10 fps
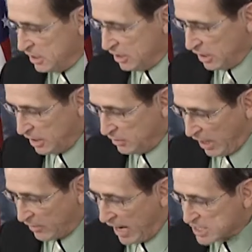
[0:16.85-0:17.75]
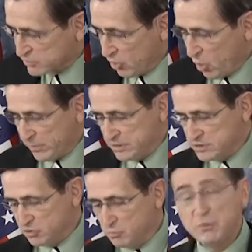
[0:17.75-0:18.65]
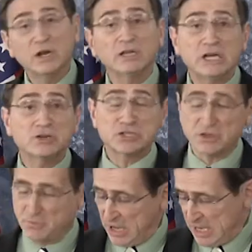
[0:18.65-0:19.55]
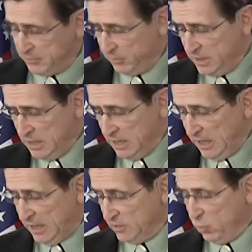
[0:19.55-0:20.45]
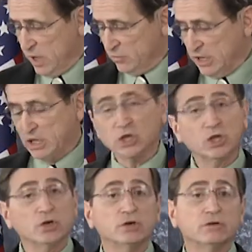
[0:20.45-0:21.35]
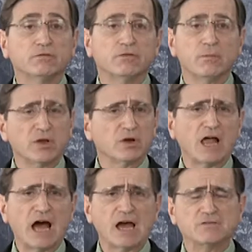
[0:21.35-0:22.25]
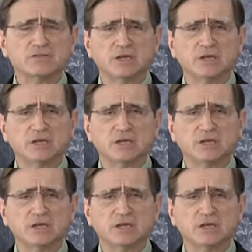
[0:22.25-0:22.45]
our eyes were open to middle leaders in the Bible and what we can learn from their lives,